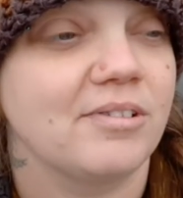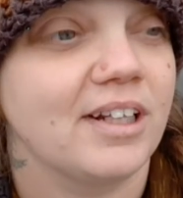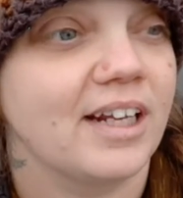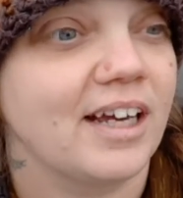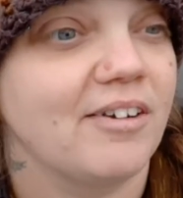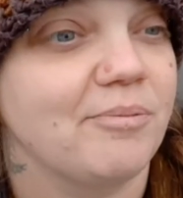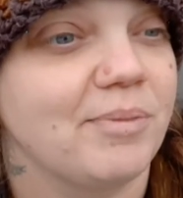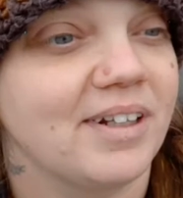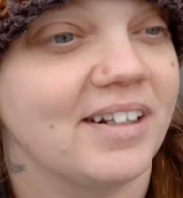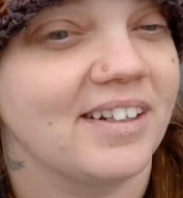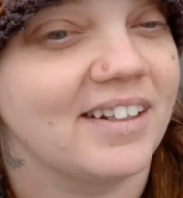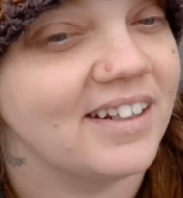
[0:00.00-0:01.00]
than I have
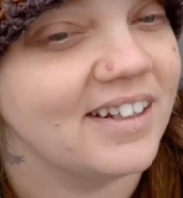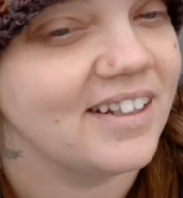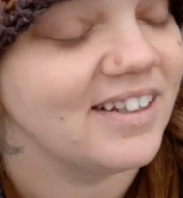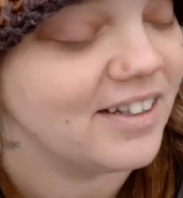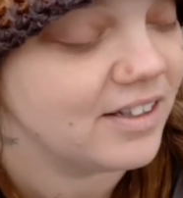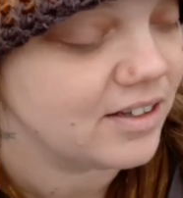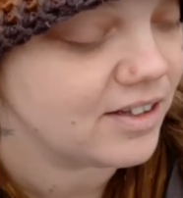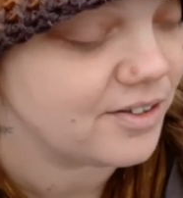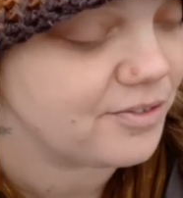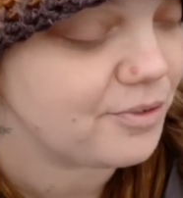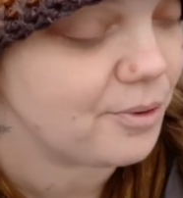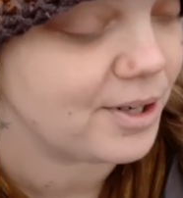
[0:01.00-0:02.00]
been the
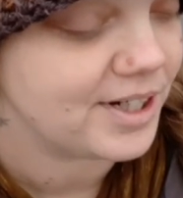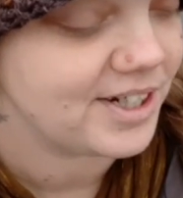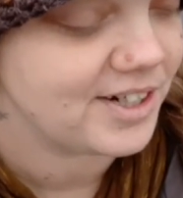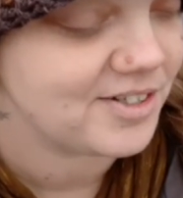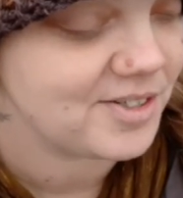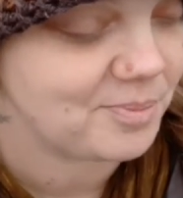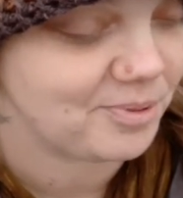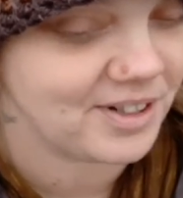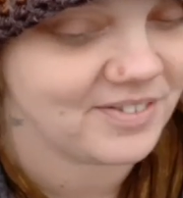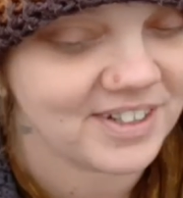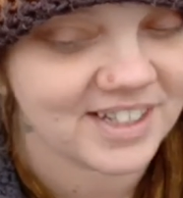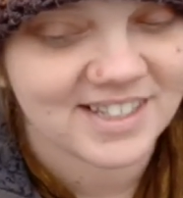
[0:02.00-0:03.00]
four years
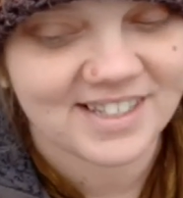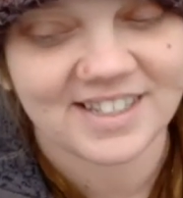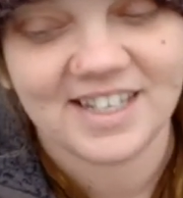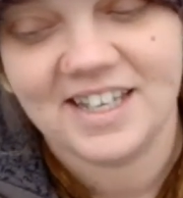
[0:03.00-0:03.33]
previous.